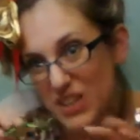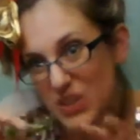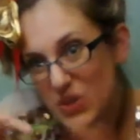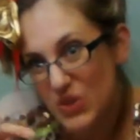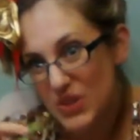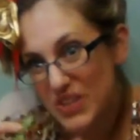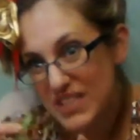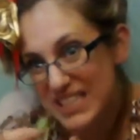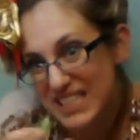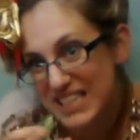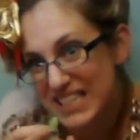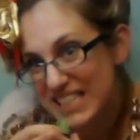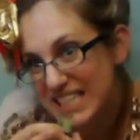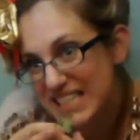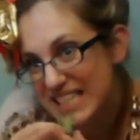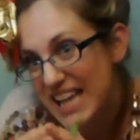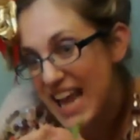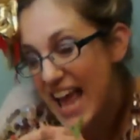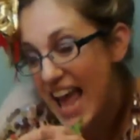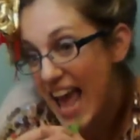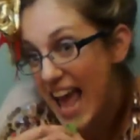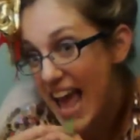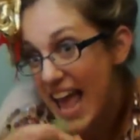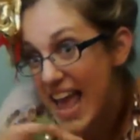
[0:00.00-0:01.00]
there's little
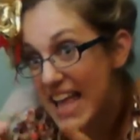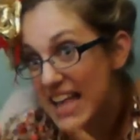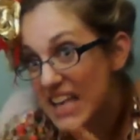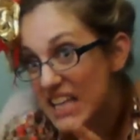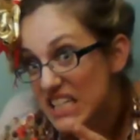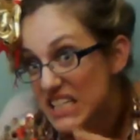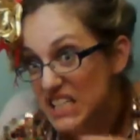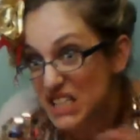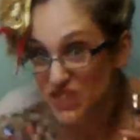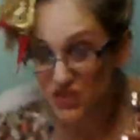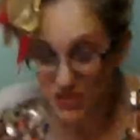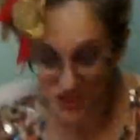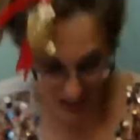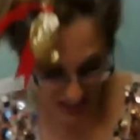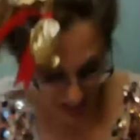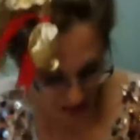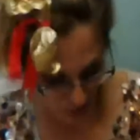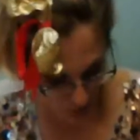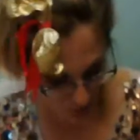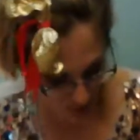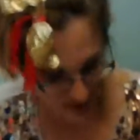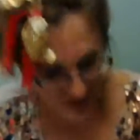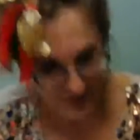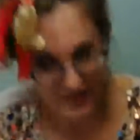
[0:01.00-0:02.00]
tangles of
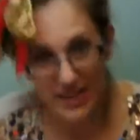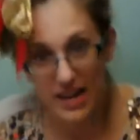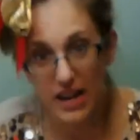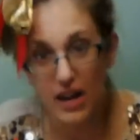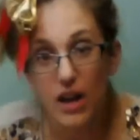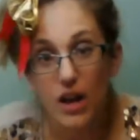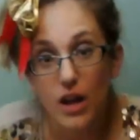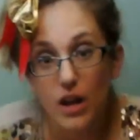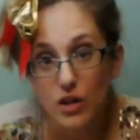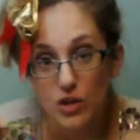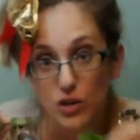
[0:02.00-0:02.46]
seaweed in there.